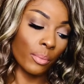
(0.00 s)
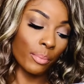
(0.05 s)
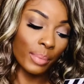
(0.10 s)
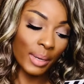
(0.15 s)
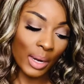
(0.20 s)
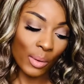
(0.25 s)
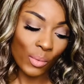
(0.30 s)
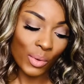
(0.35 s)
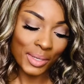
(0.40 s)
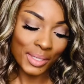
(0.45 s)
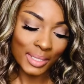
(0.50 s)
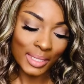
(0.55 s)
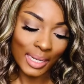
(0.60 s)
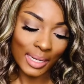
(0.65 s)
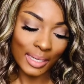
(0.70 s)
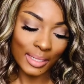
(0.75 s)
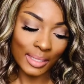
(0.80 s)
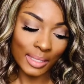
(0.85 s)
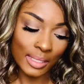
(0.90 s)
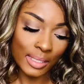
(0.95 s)
But I want to say
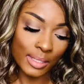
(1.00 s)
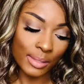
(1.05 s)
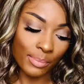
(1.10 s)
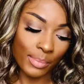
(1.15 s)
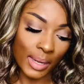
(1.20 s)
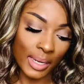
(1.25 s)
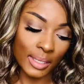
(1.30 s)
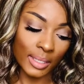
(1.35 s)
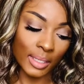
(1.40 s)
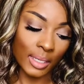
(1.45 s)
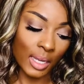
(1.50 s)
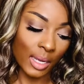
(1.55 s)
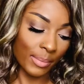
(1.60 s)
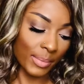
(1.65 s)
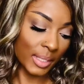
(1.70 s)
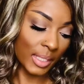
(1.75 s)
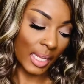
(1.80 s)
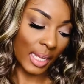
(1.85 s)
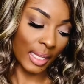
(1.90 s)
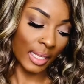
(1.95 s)
that this is the
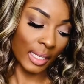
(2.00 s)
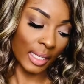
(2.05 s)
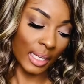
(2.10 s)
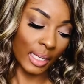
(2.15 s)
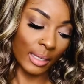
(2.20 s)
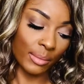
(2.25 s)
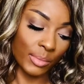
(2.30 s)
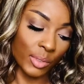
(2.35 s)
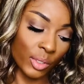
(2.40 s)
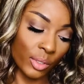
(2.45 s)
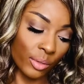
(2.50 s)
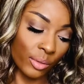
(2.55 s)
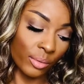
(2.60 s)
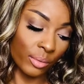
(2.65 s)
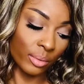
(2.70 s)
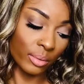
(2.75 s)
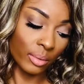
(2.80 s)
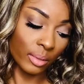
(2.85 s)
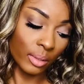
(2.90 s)
company say Glam 2,